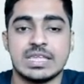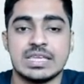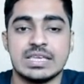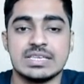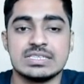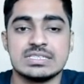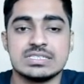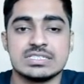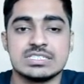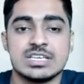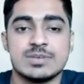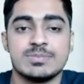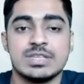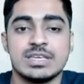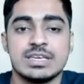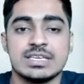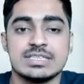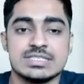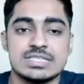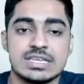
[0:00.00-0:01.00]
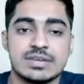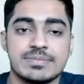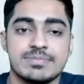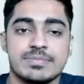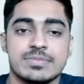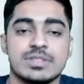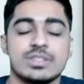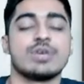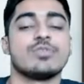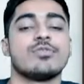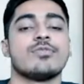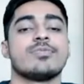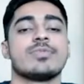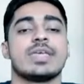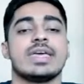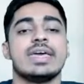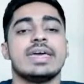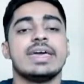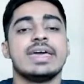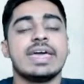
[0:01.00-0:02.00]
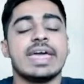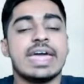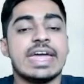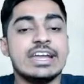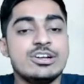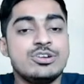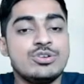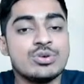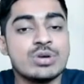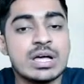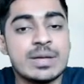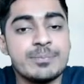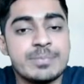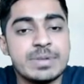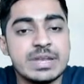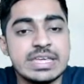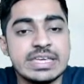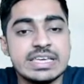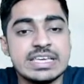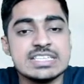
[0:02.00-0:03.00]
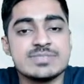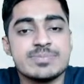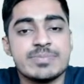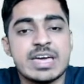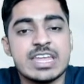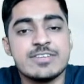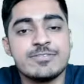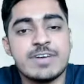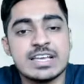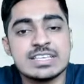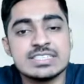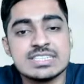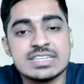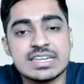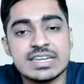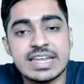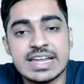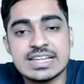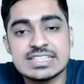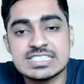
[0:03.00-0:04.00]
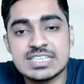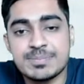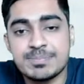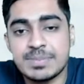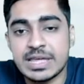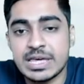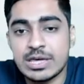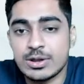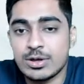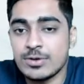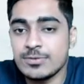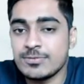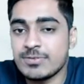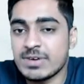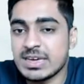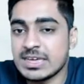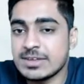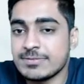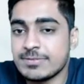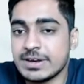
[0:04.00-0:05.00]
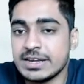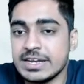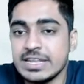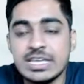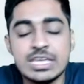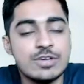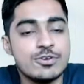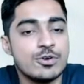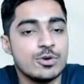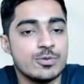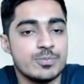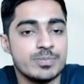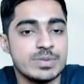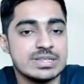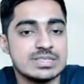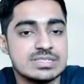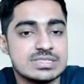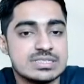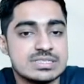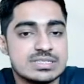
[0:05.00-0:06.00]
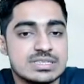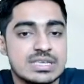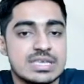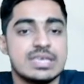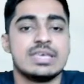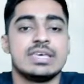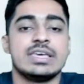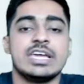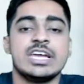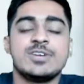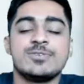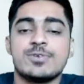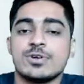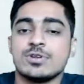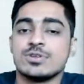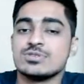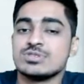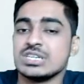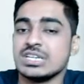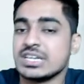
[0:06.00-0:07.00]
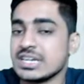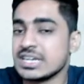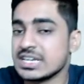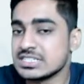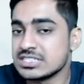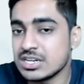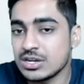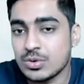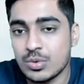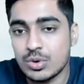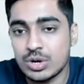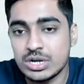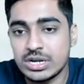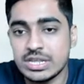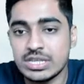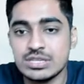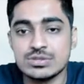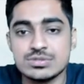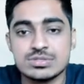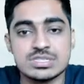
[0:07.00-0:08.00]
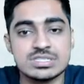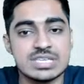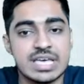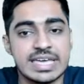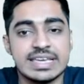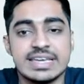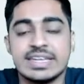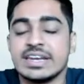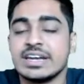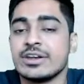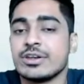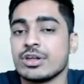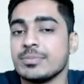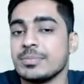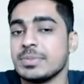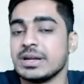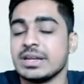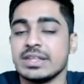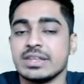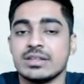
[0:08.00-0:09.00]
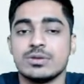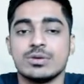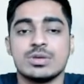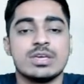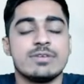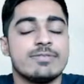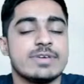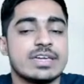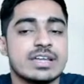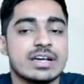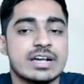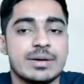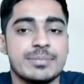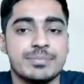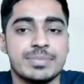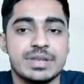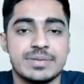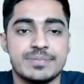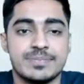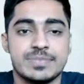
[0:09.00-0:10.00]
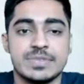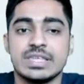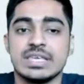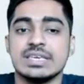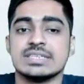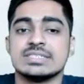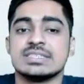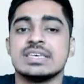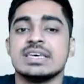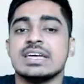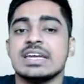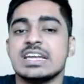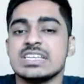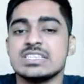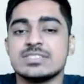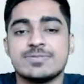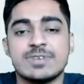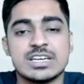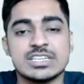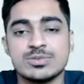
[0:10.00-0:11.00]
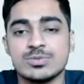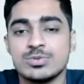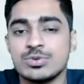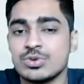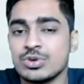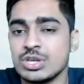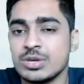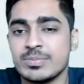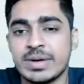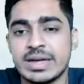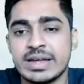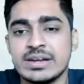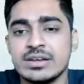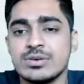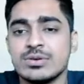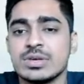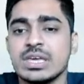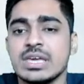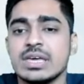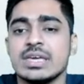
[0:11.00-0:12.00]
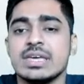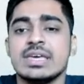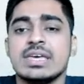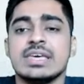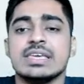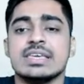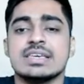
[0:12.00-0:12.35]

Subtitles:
Yes, something is there. N2 company is manufacturer and supplier of firefighting equipments. It follows international quality, uses high grade raw material. Okay, we are a company. It is fast growing brand. Okay.